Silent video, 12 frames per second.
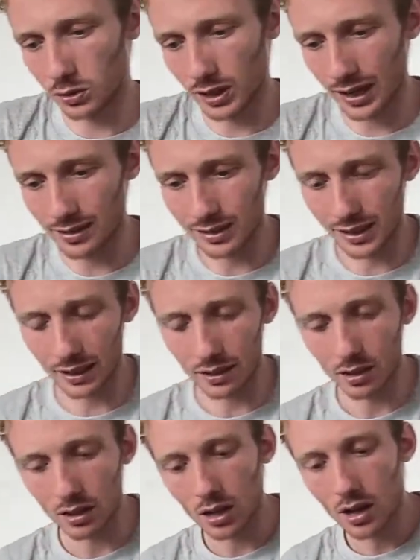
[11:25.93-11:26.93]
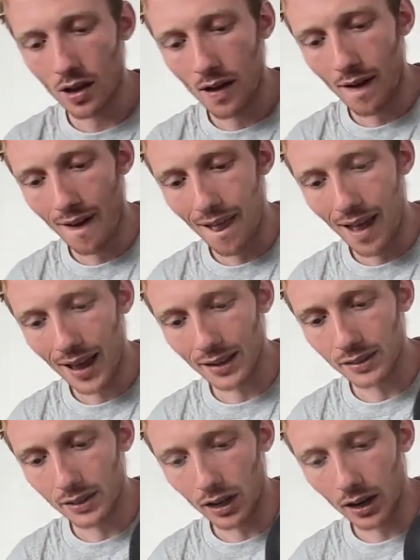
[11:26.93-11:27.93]
tasting
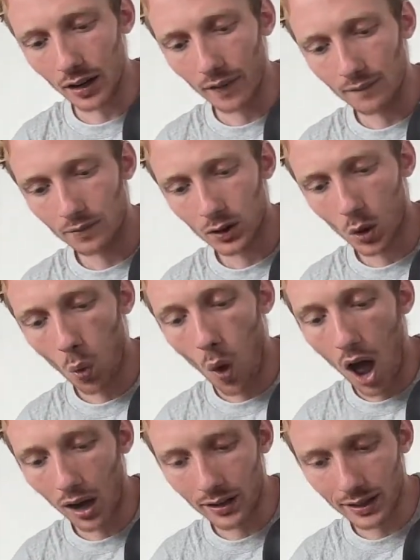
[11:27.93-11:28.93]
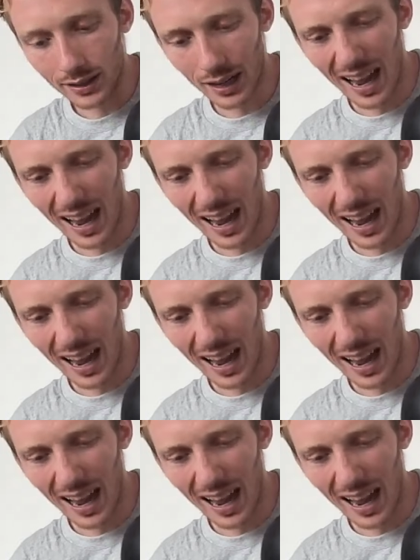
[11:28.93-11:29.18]
and quality.